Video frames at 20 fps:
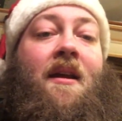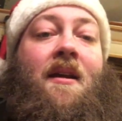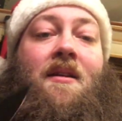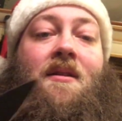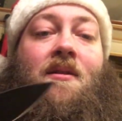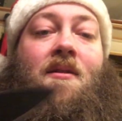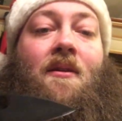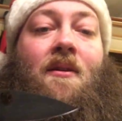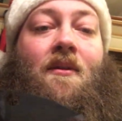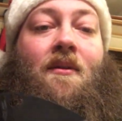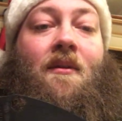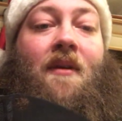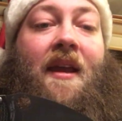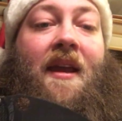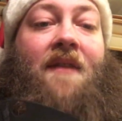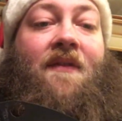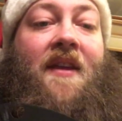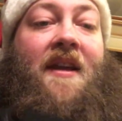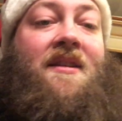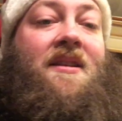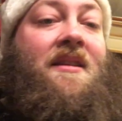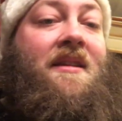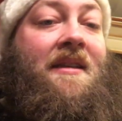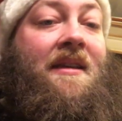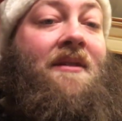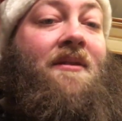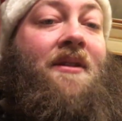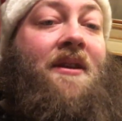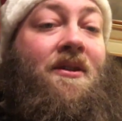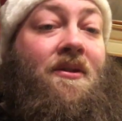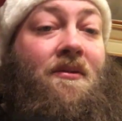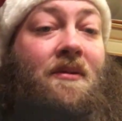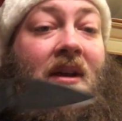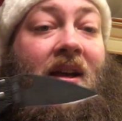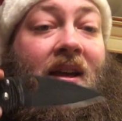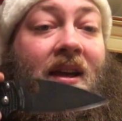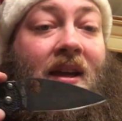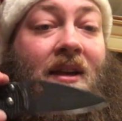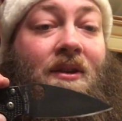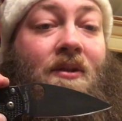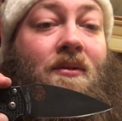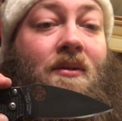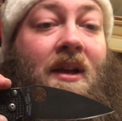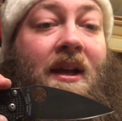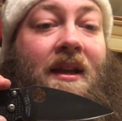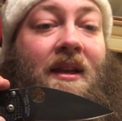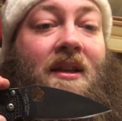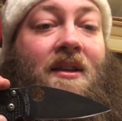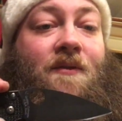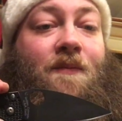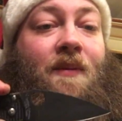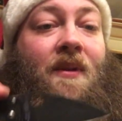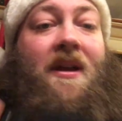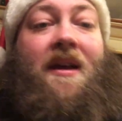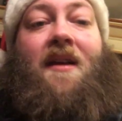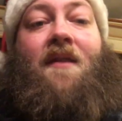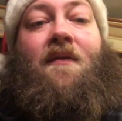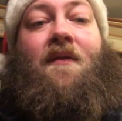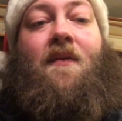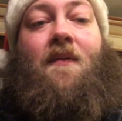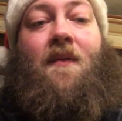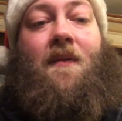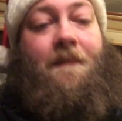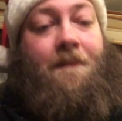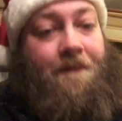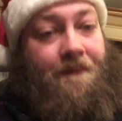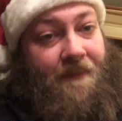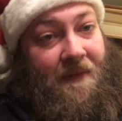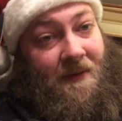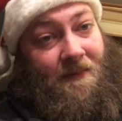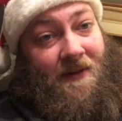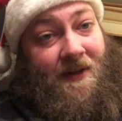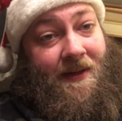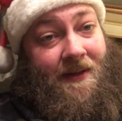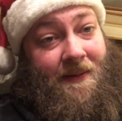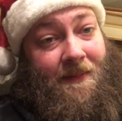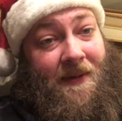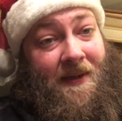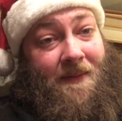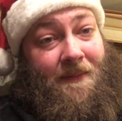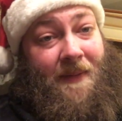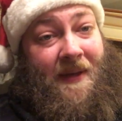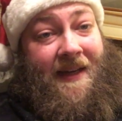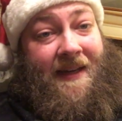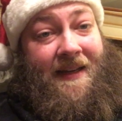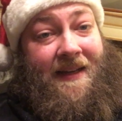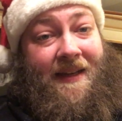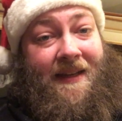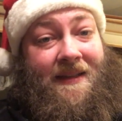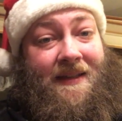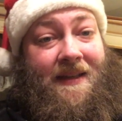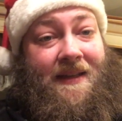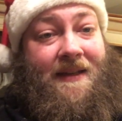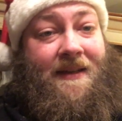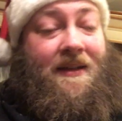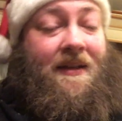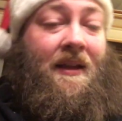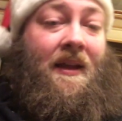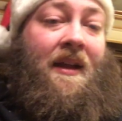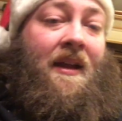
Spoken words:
So if that's a steel that you like and you like this platform, might not be a bad idea.